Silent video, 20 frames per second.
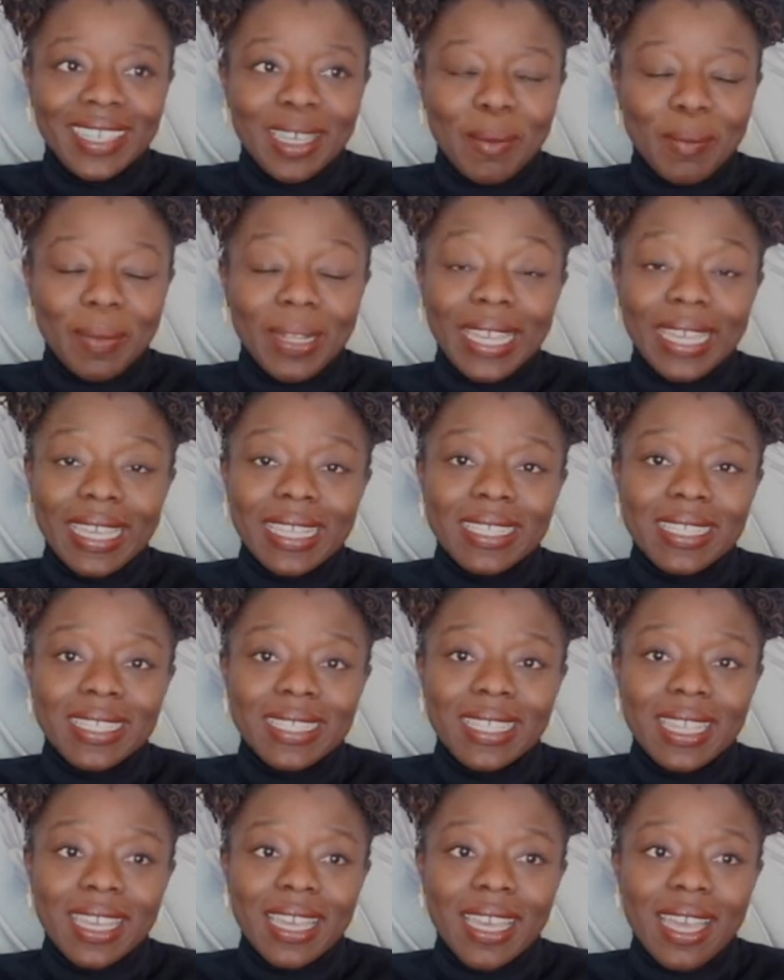
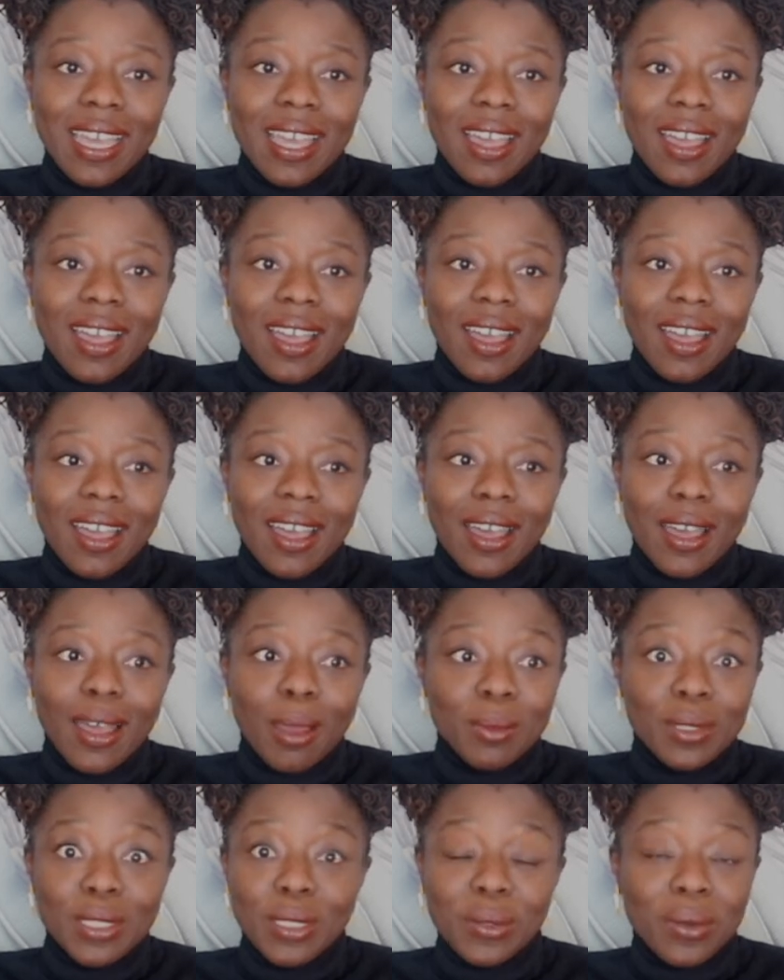place.
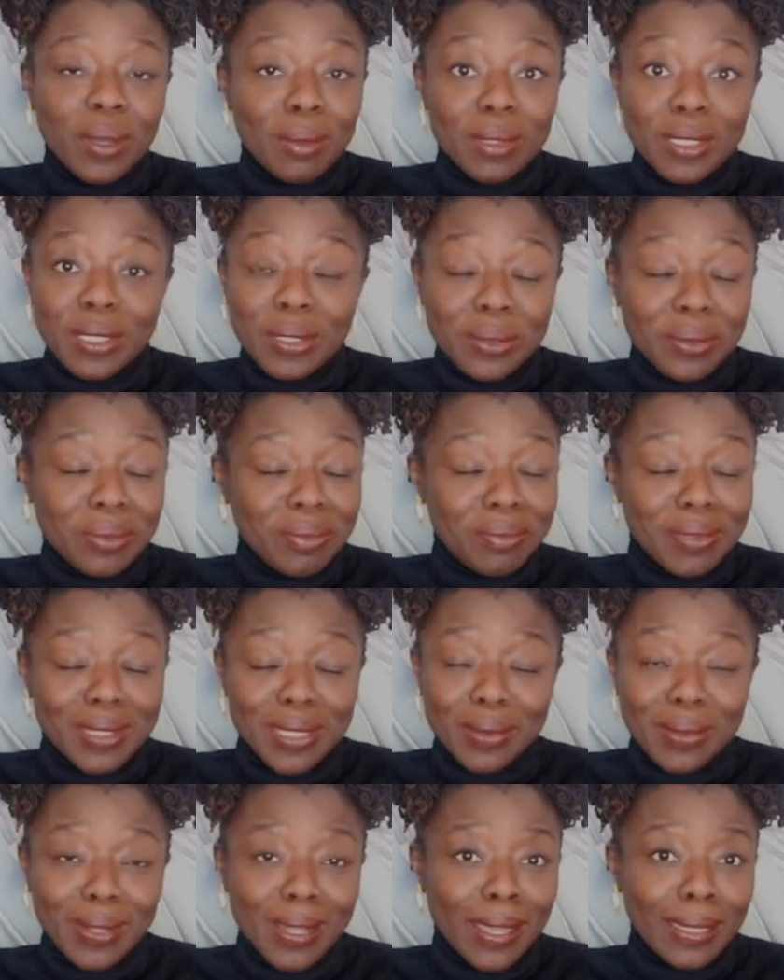I'm still
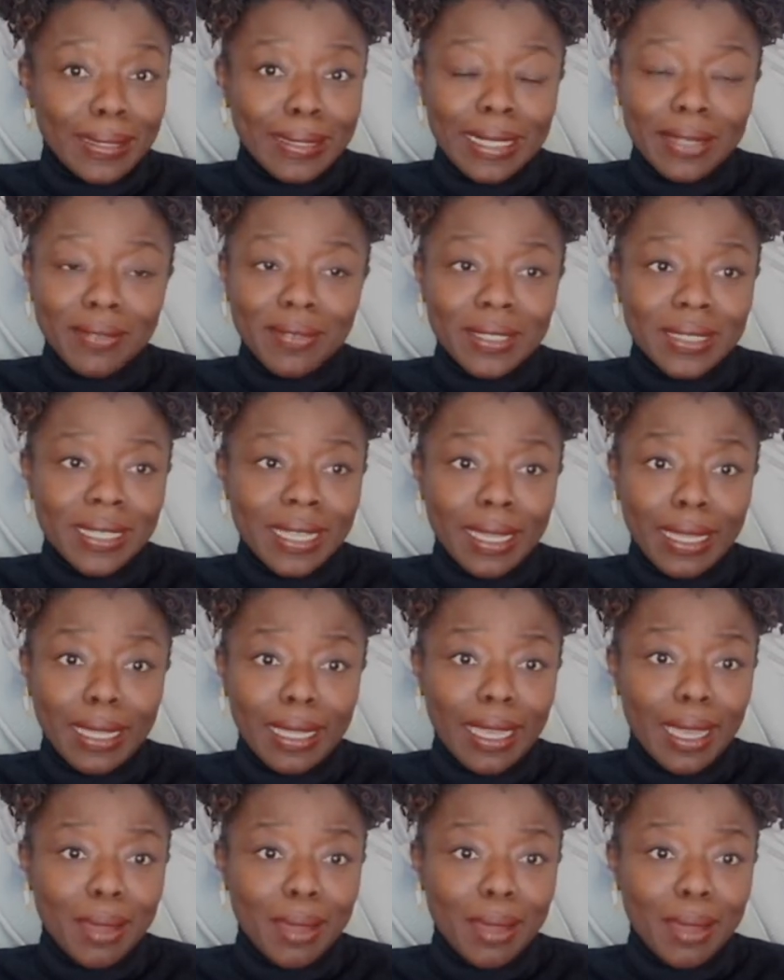learning every day.